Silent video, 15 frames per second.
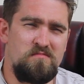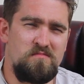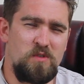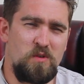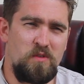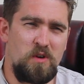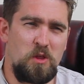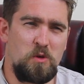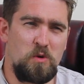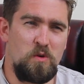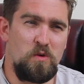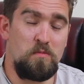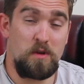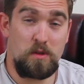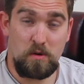Not really
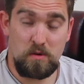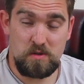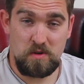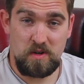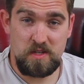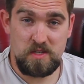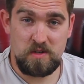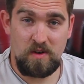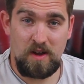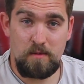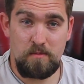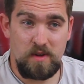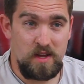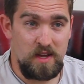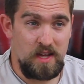sure. My dog's on Instagram.
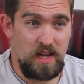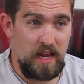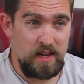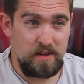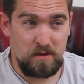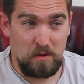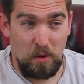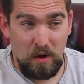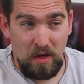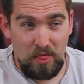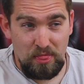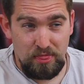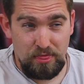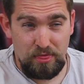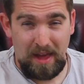He's got
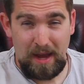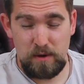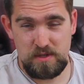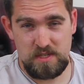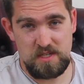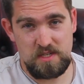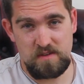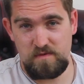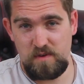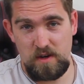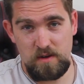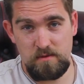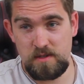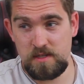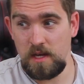thousands of
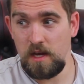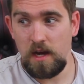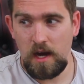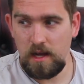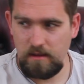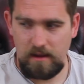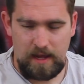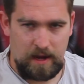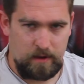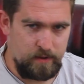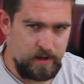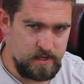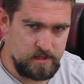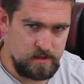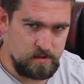followers. I don't know how he
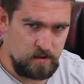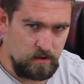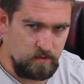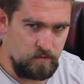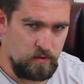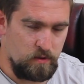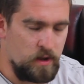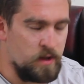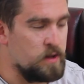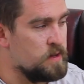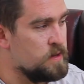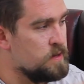gets the time for it.